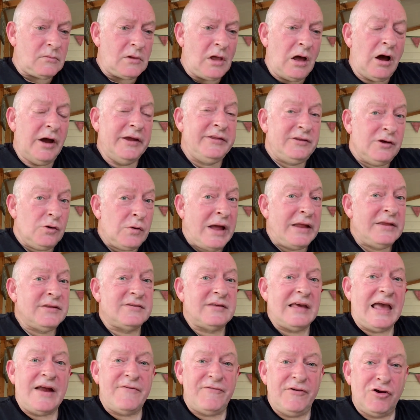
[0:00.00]
I do
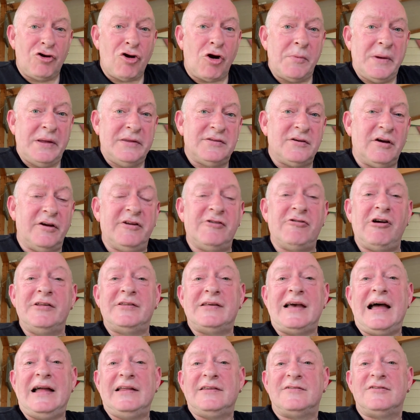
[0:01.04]
answer every comment. I try
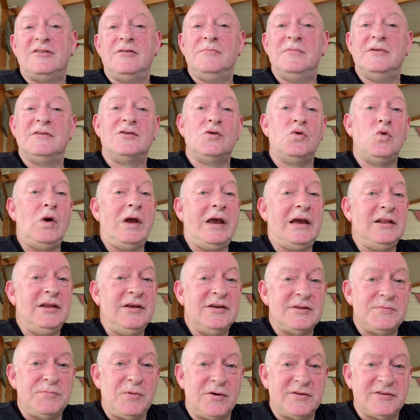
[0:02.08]
to answer them as quickly
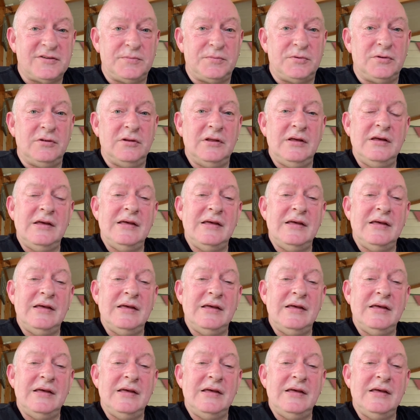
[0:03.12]
as possible.